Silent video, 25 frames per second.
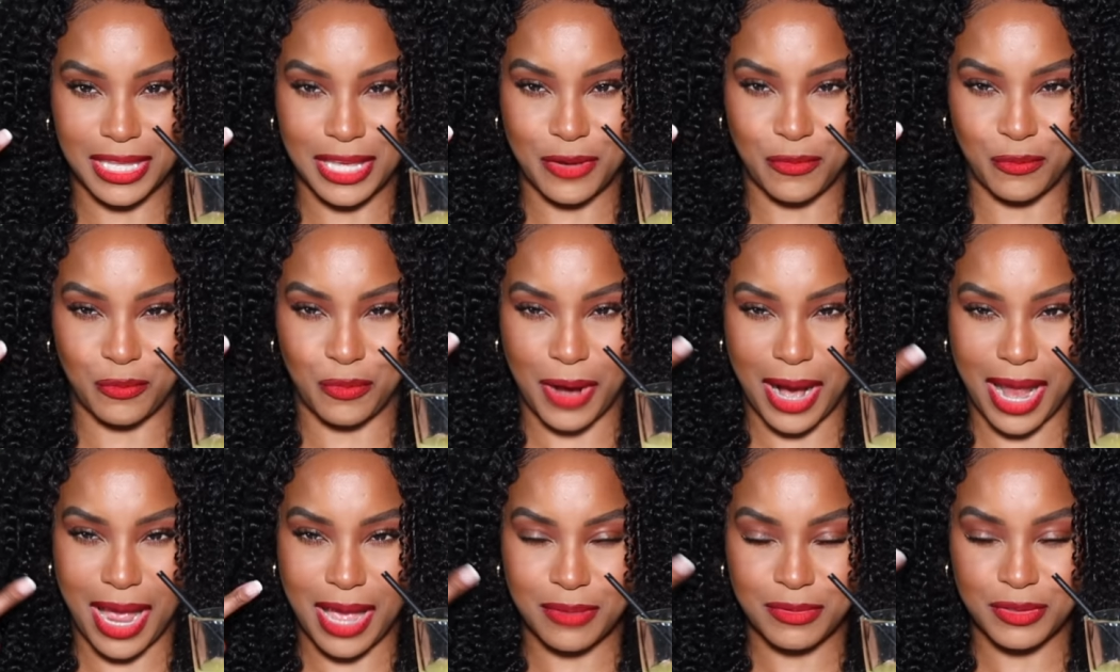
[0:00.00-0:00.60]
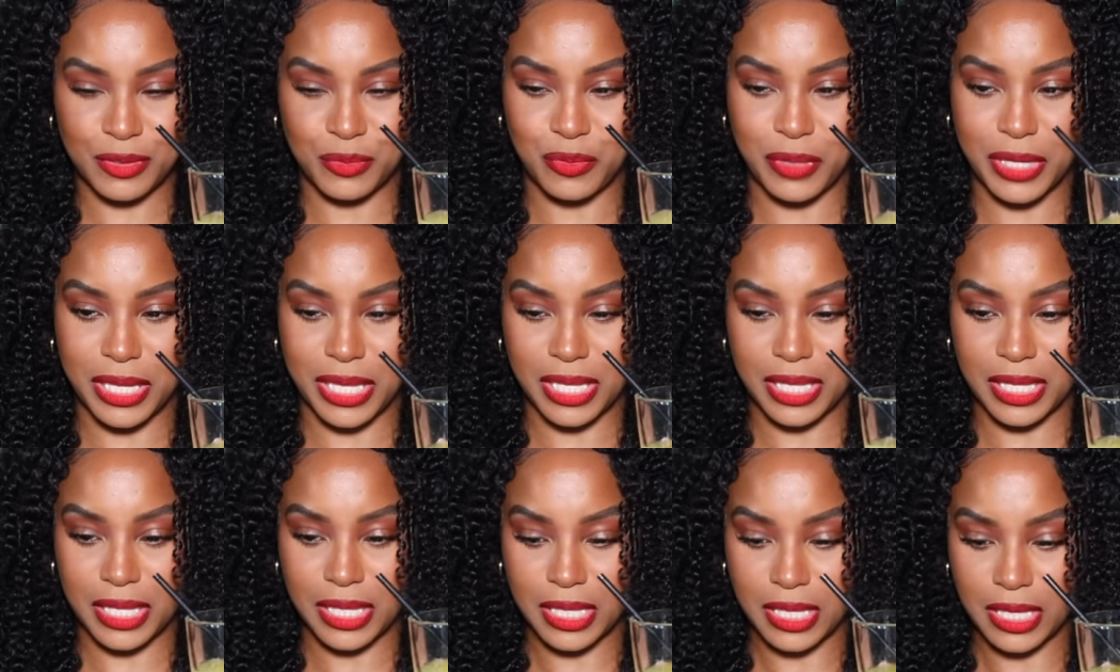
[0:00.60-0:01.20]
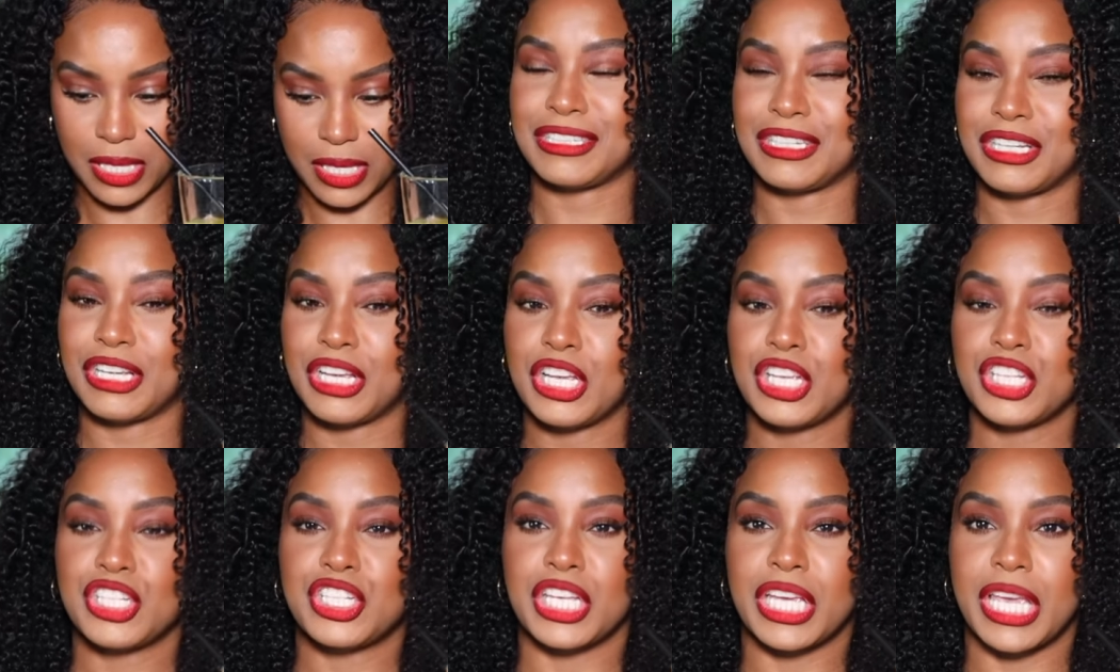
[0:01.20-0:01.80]
It rhymes with
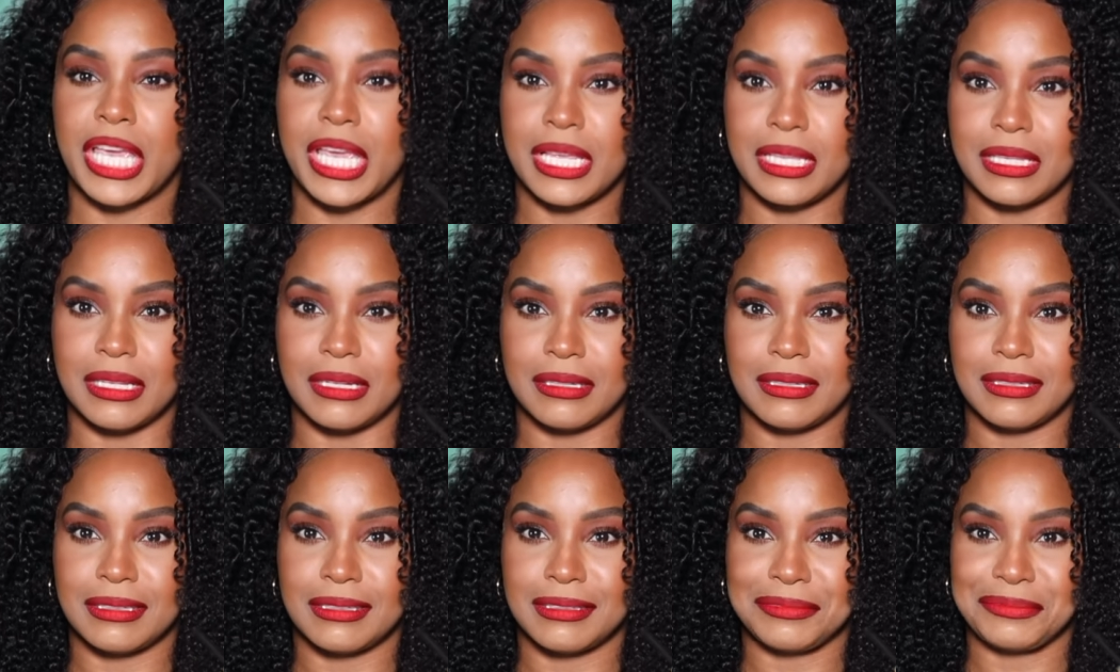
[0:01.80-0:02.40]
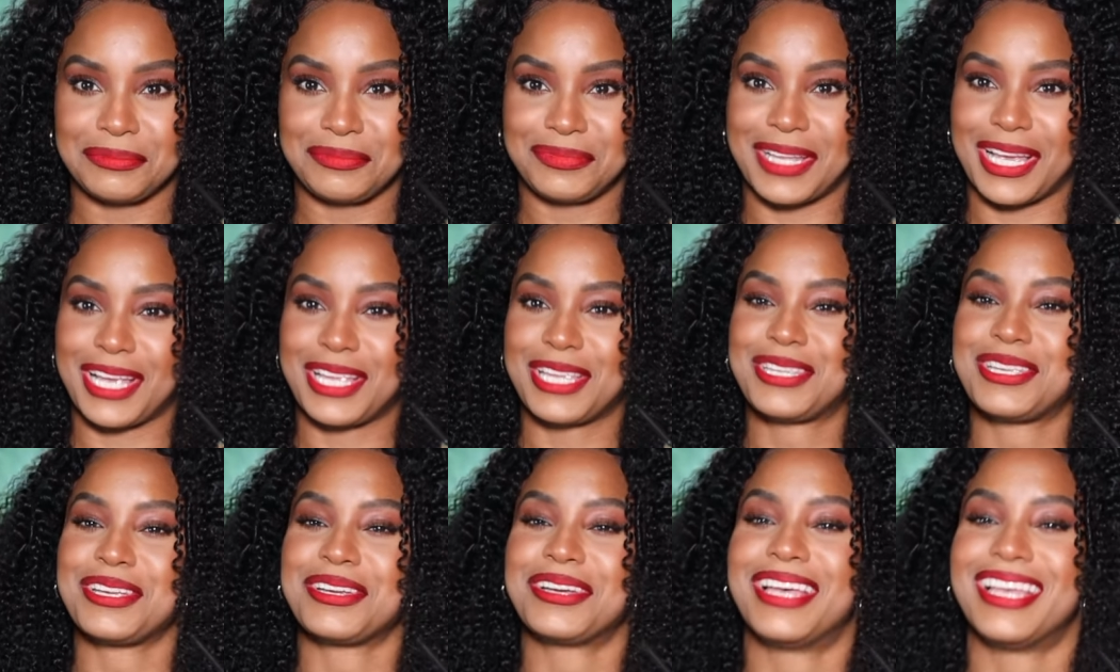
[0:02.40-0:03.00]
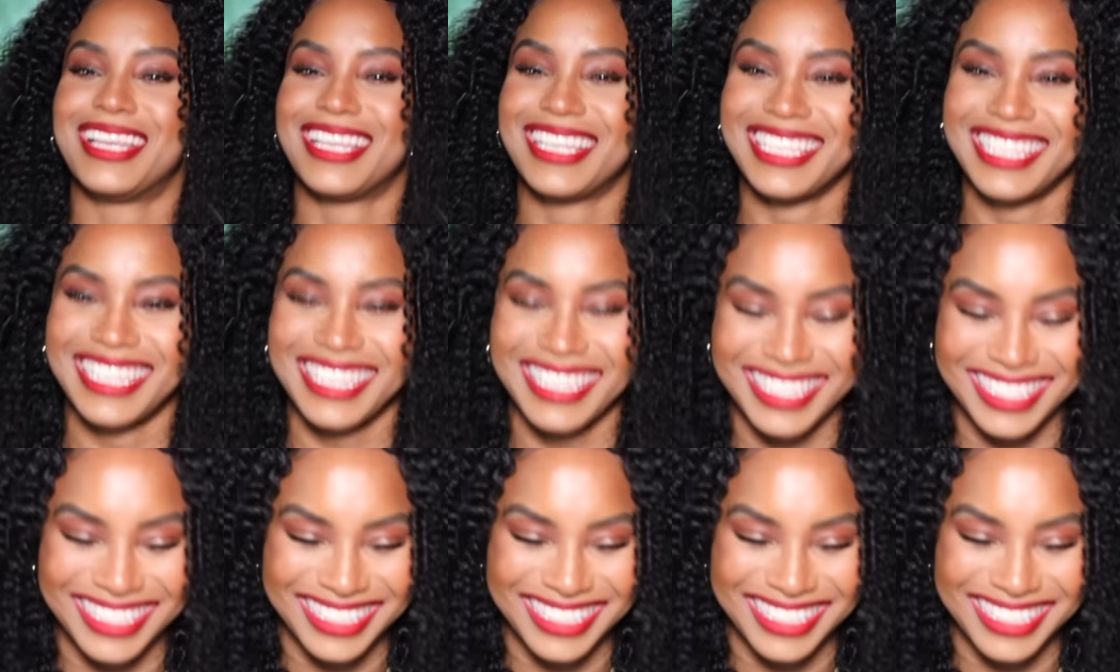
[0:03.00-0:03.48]
Shaquila. That's what.